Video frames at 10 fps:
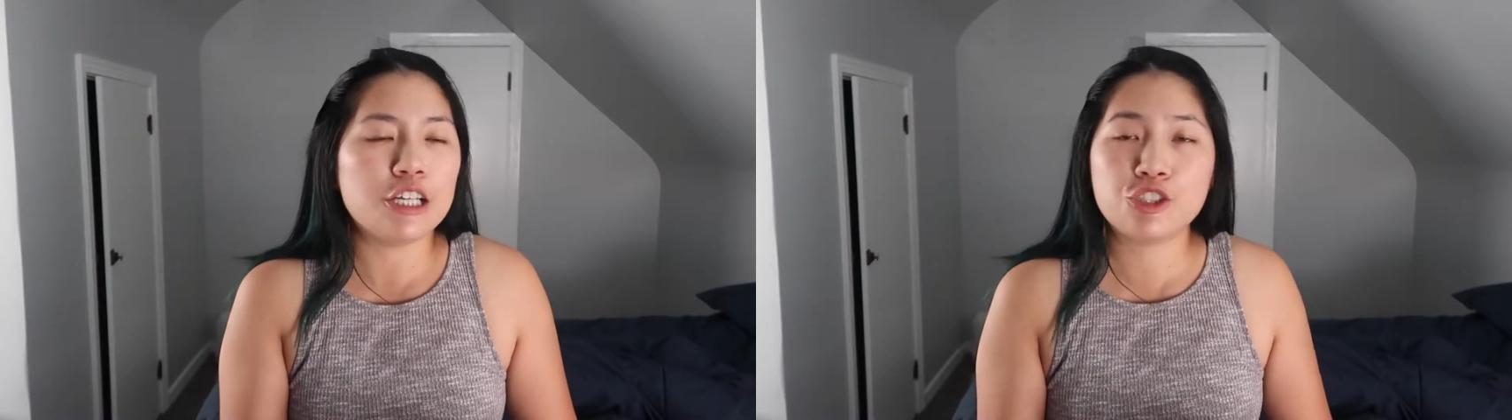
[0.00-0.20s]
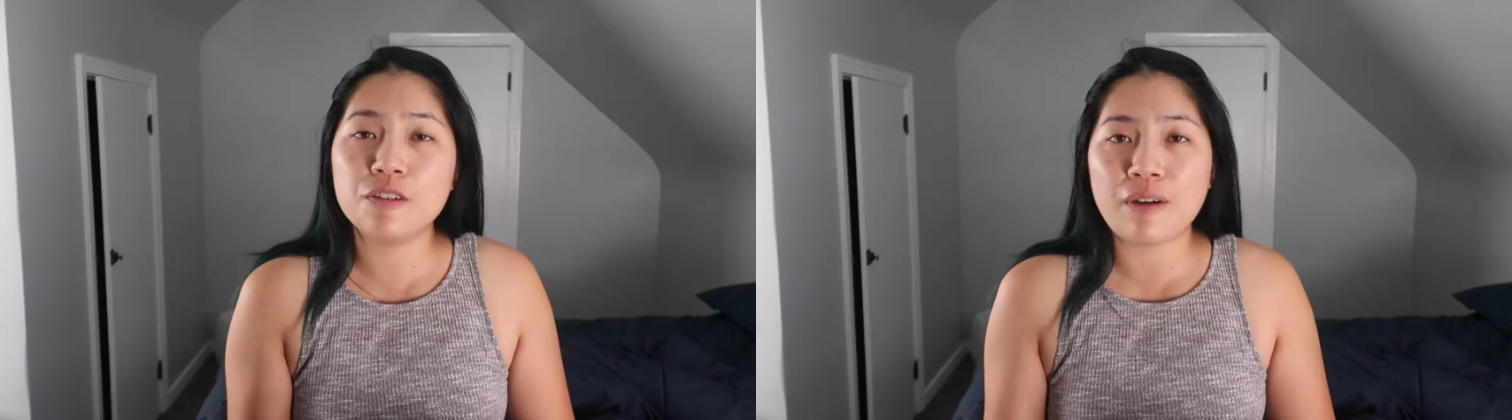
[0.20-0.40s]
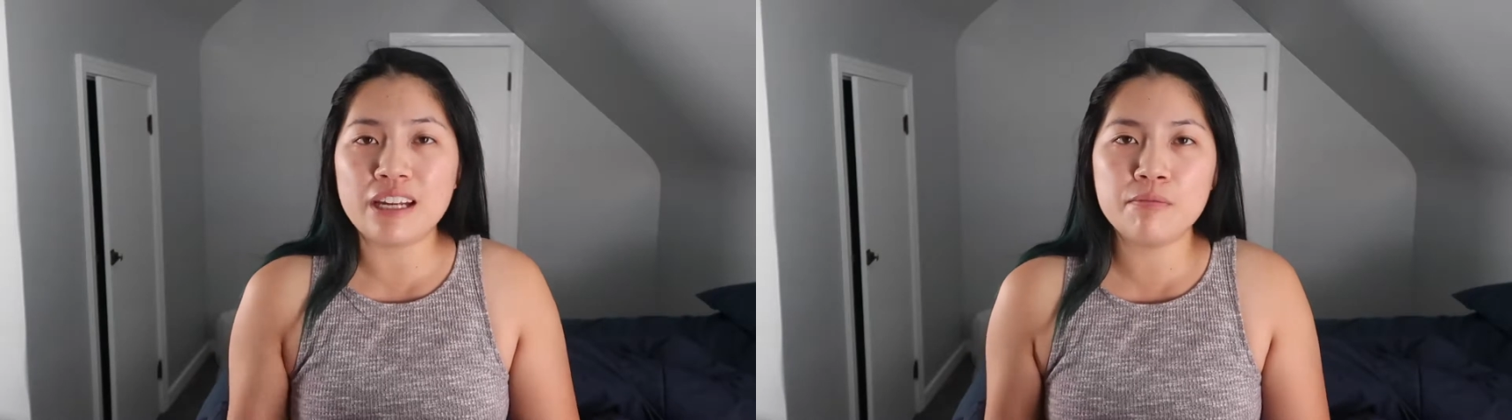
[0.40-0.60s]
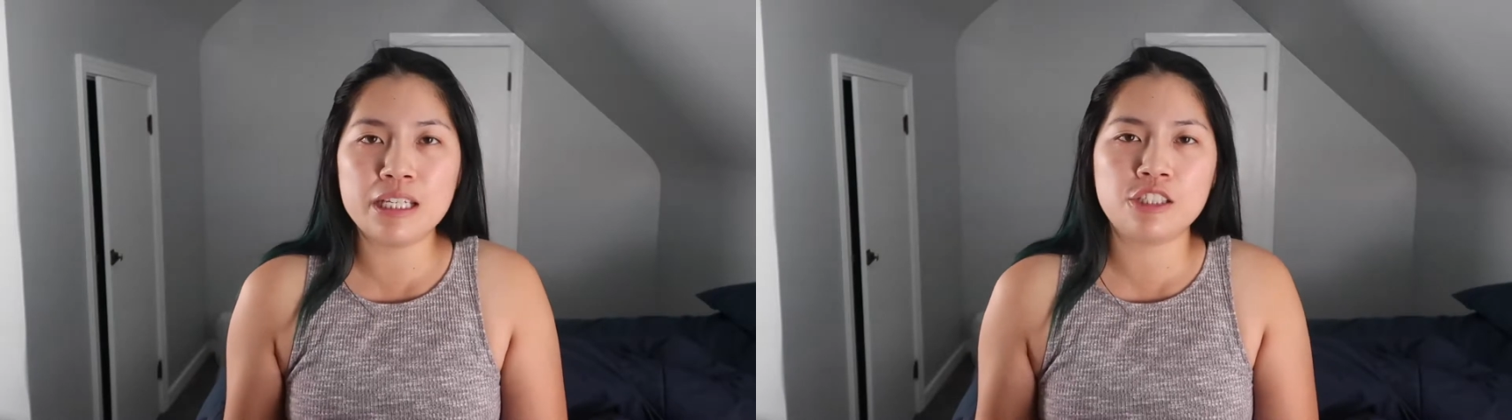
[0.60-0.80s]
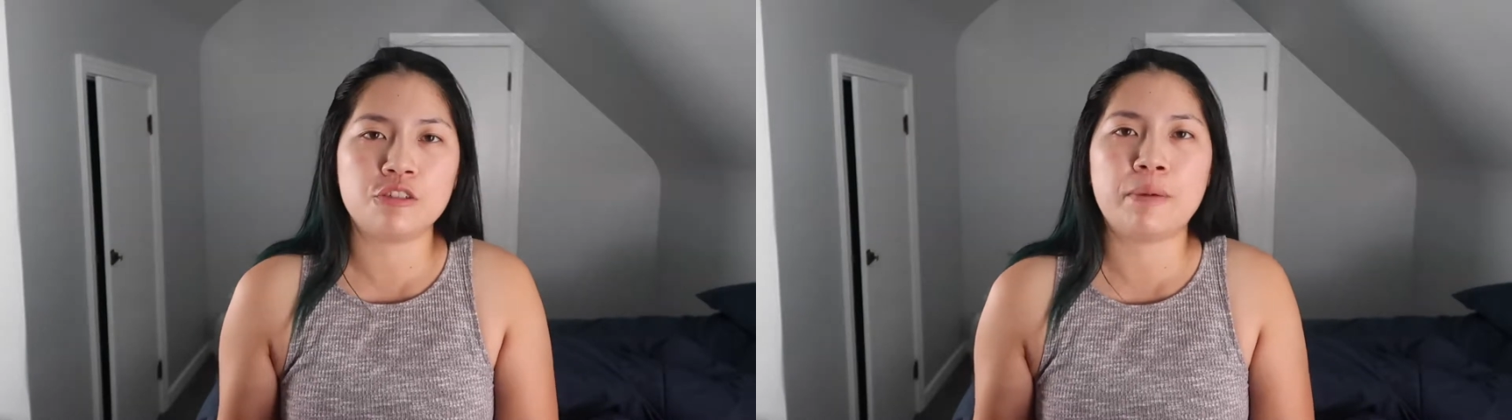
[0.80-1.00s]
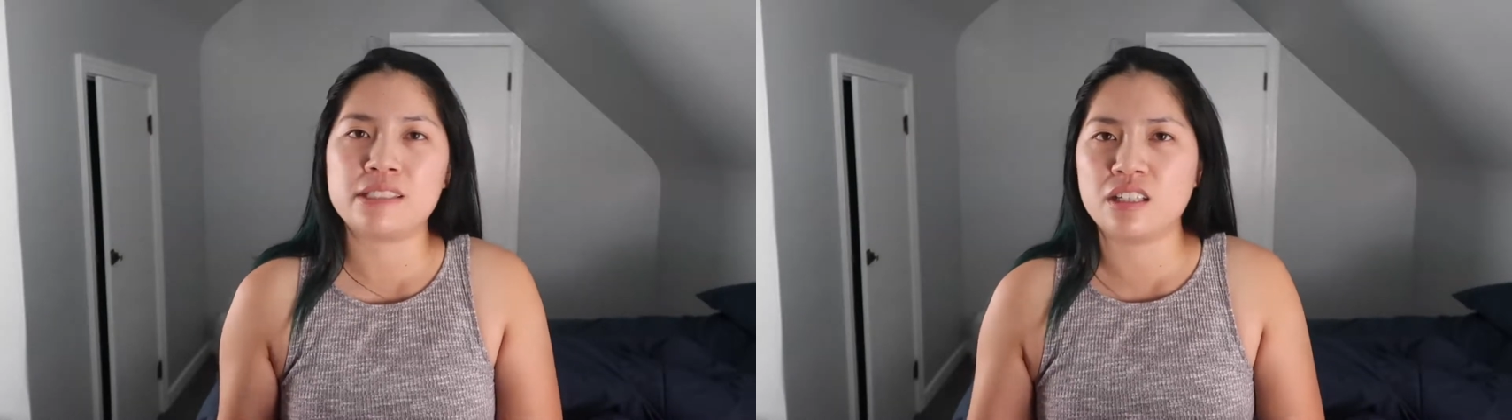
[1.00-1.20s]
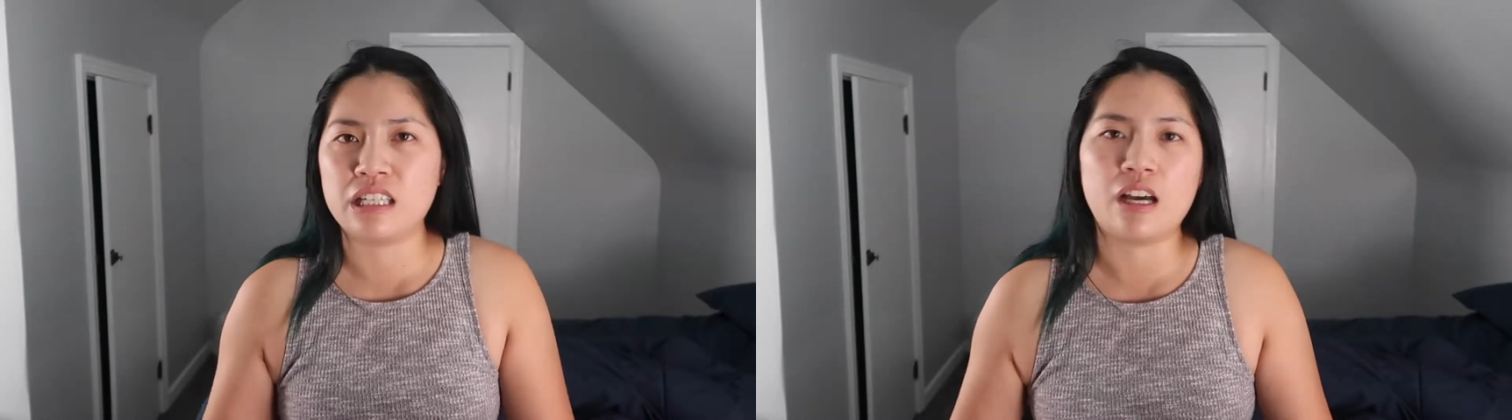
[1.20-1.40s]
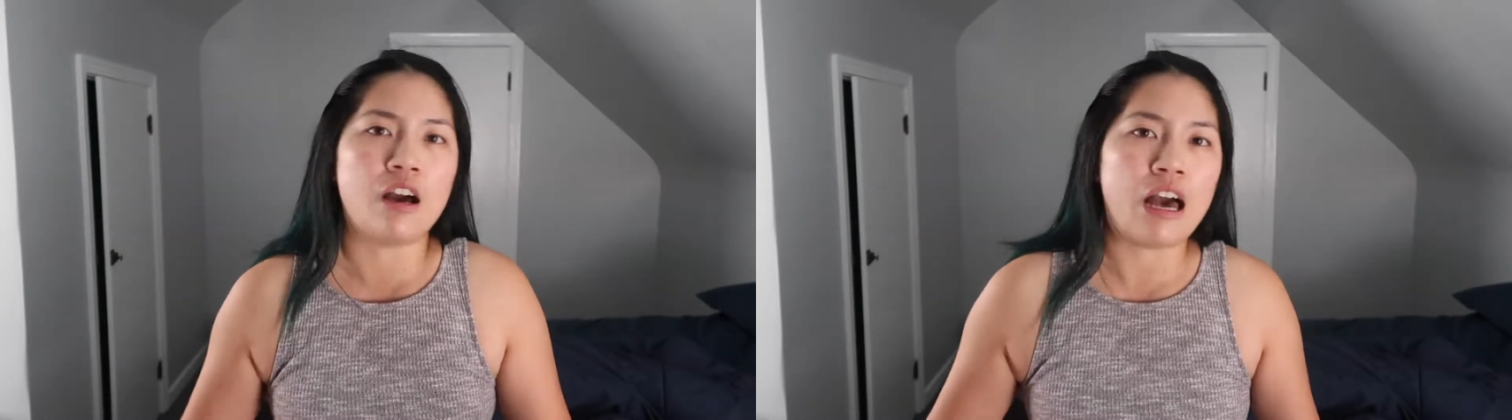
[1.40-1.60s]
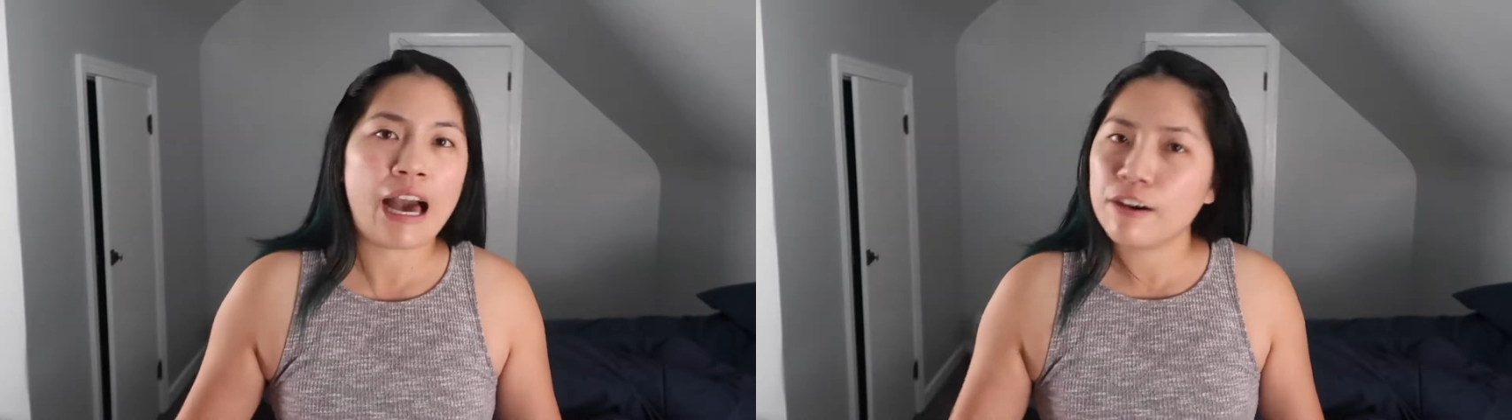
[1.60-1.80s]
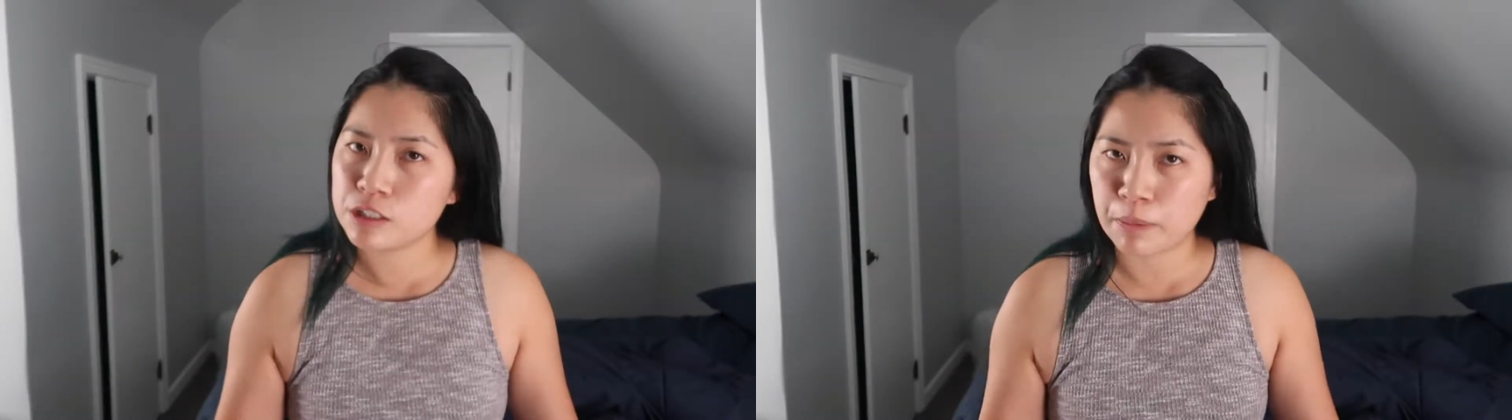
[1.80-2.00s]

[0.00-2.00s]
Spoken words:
she invited me to basically a house